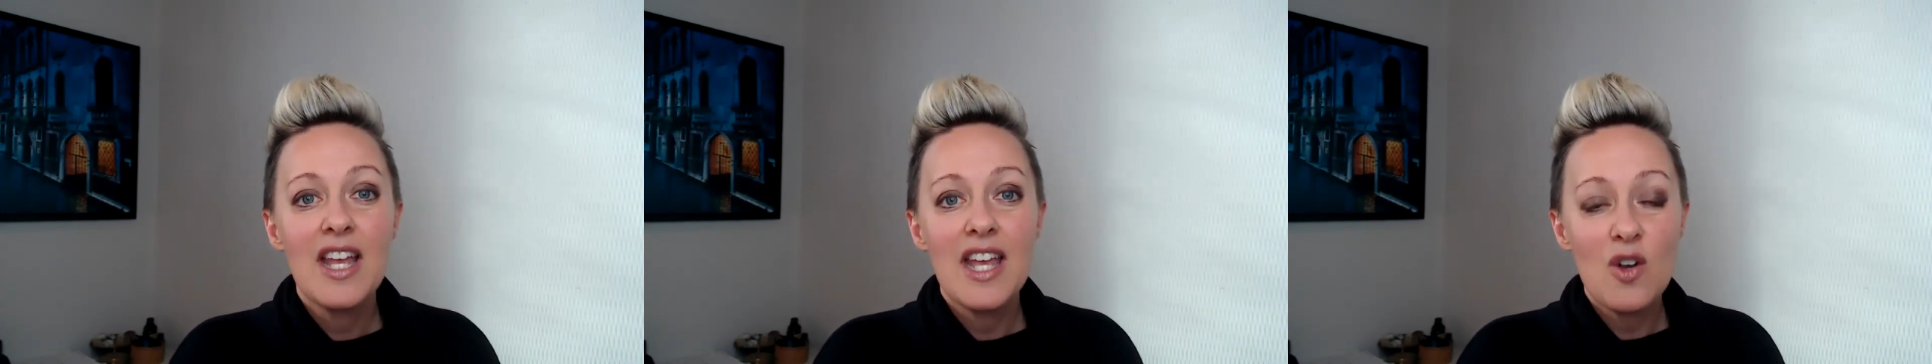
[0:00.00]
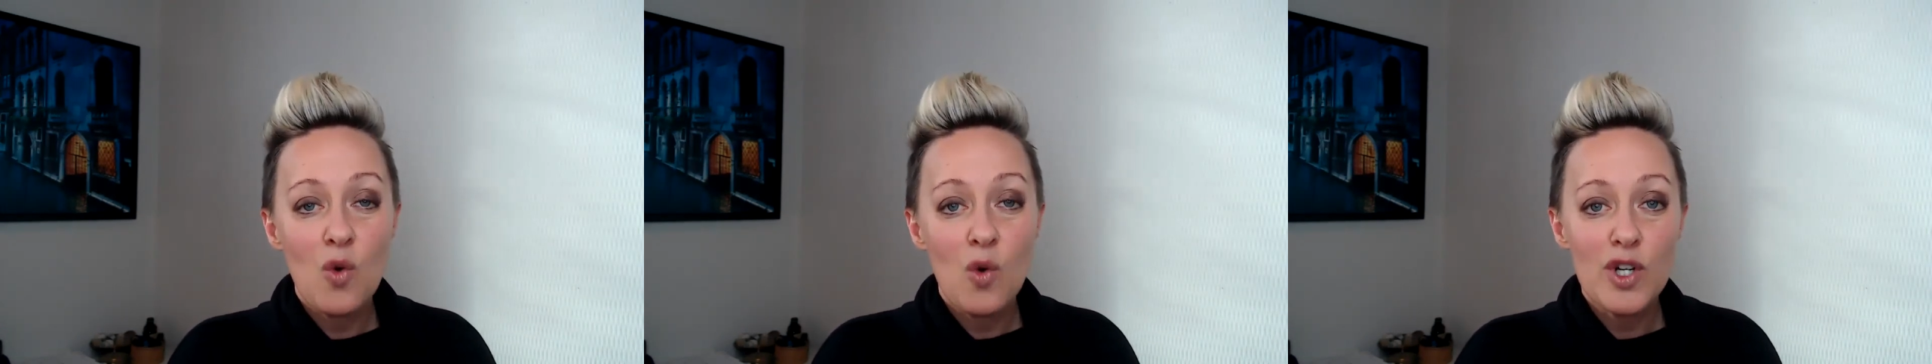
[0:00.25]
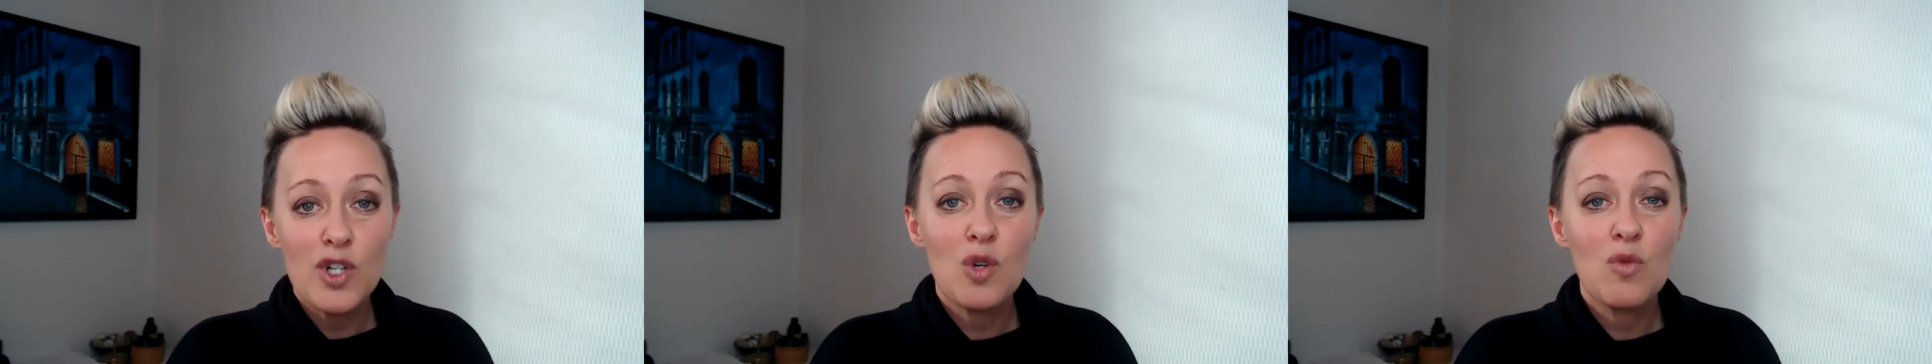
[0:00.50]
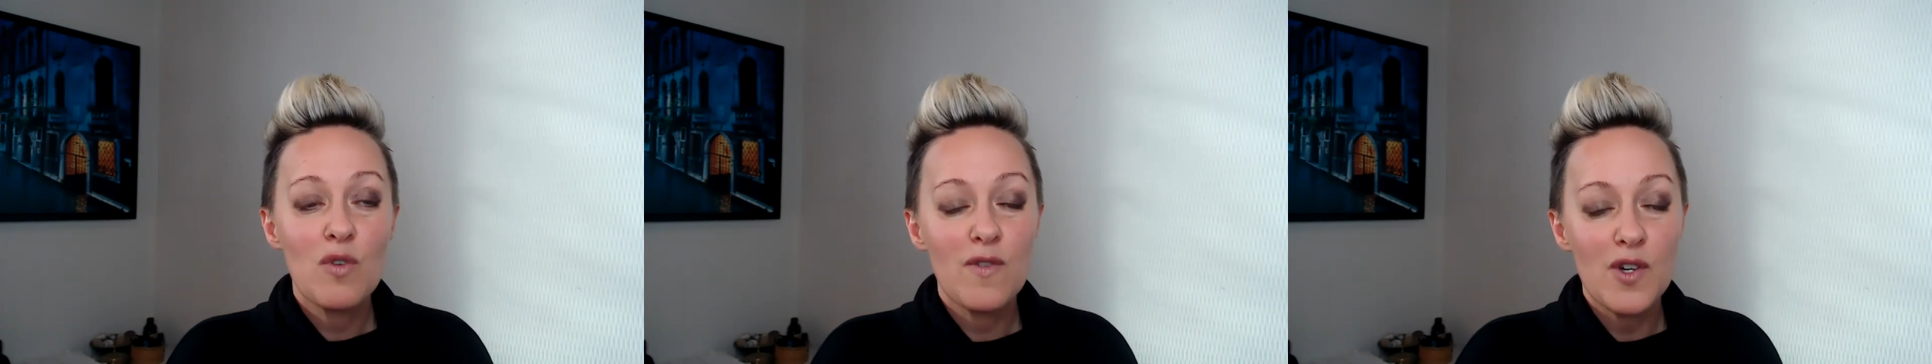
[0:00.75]
in order
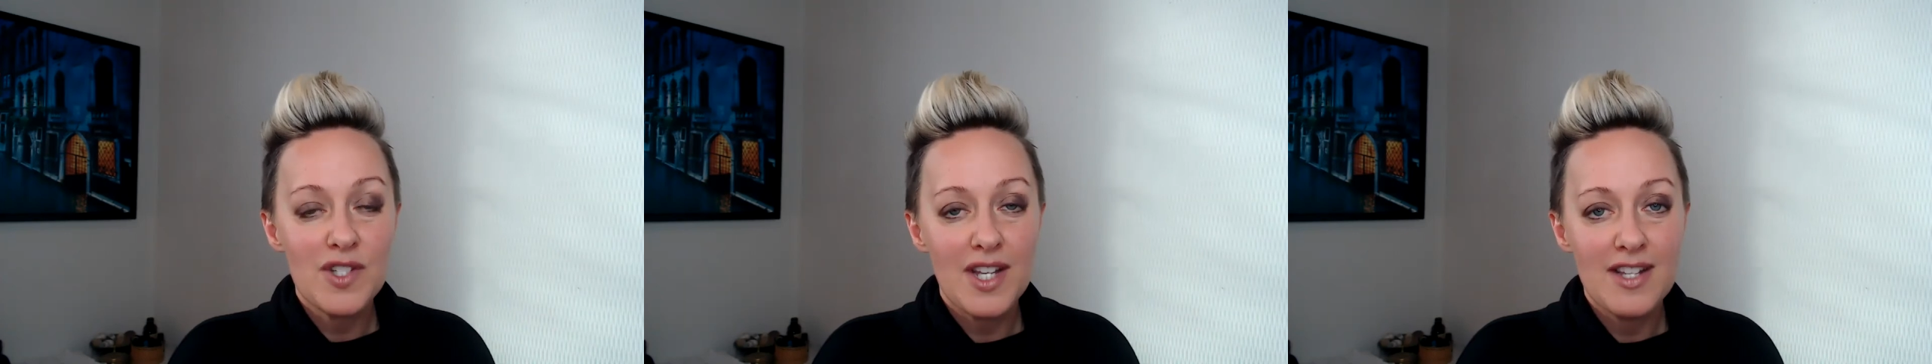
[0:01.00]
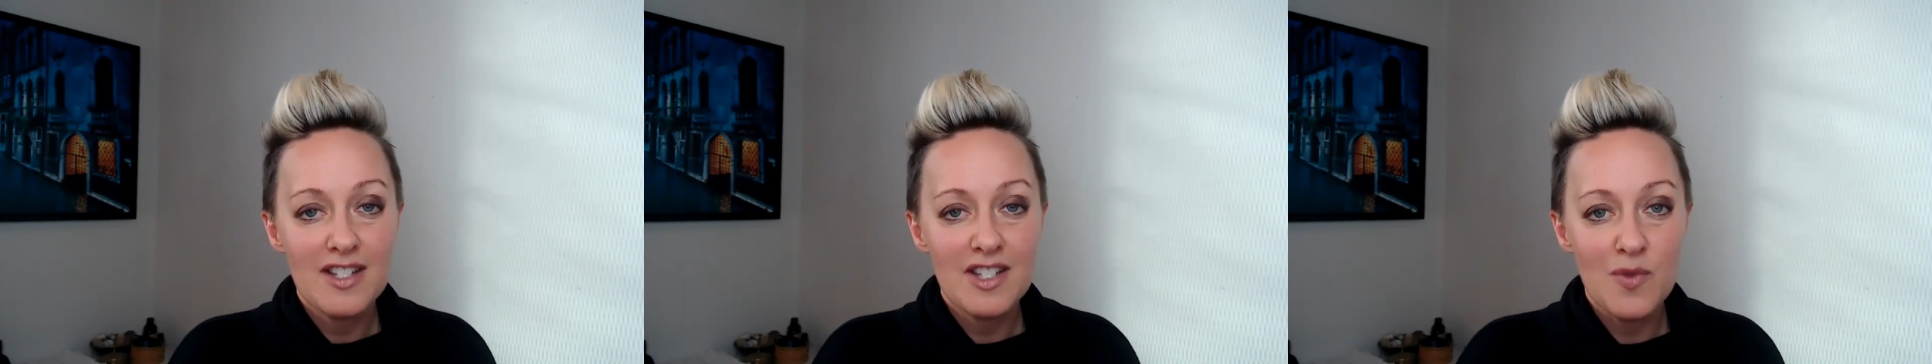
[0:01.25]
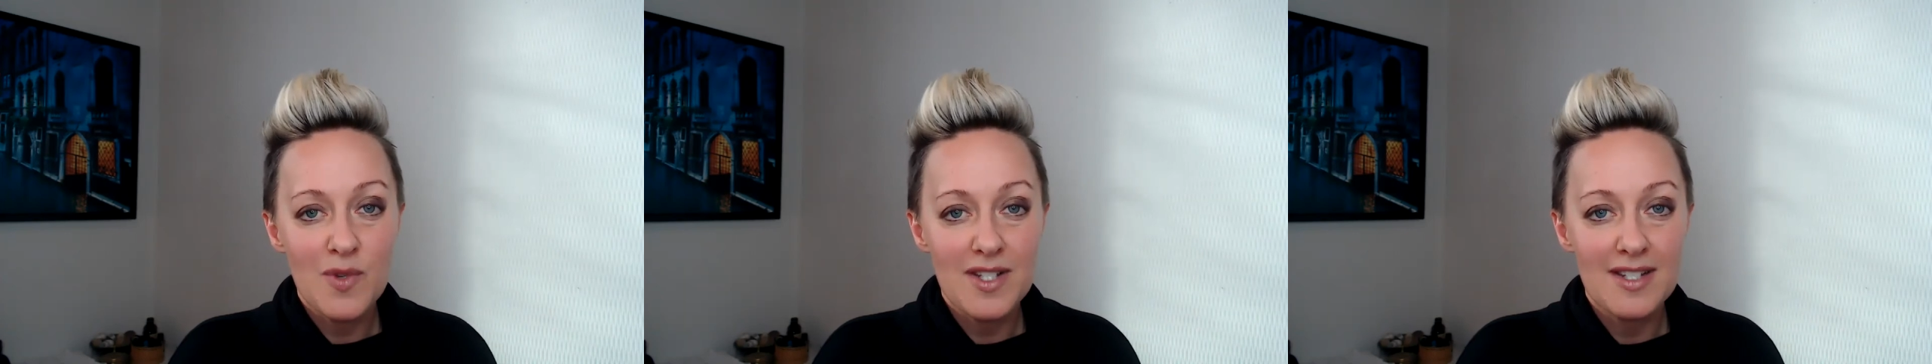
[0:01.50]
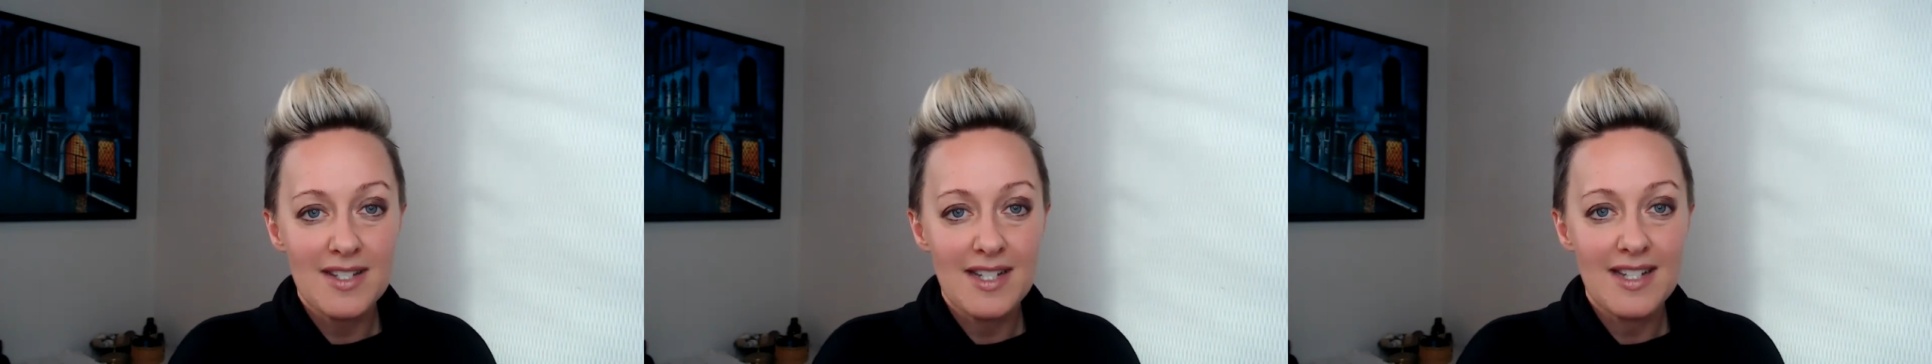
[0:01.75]
to reverse insulin
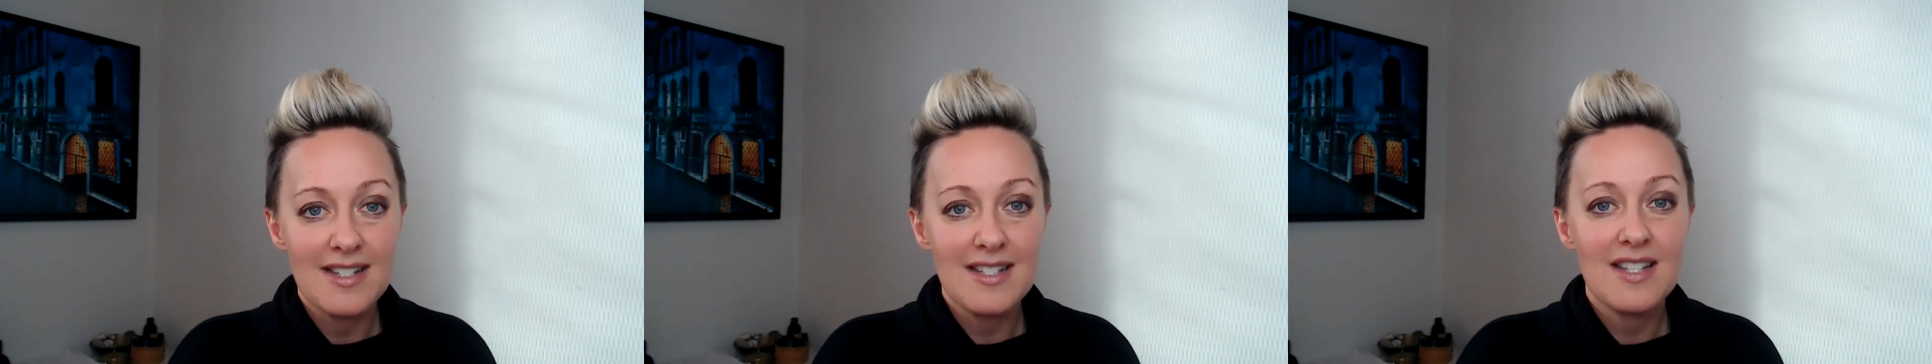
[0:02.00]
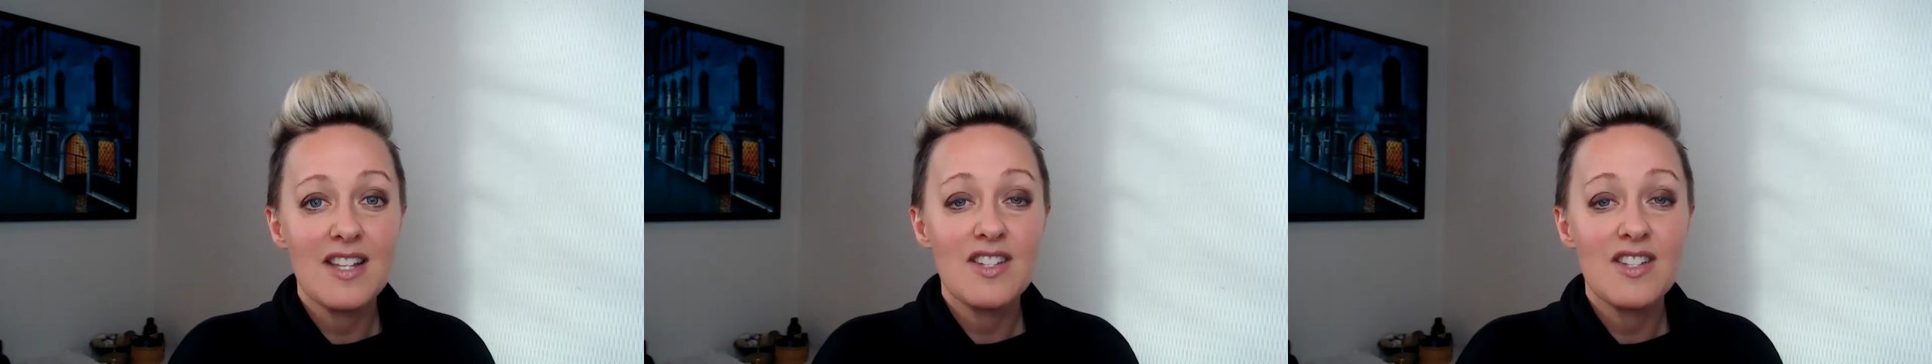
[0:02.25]
resistance.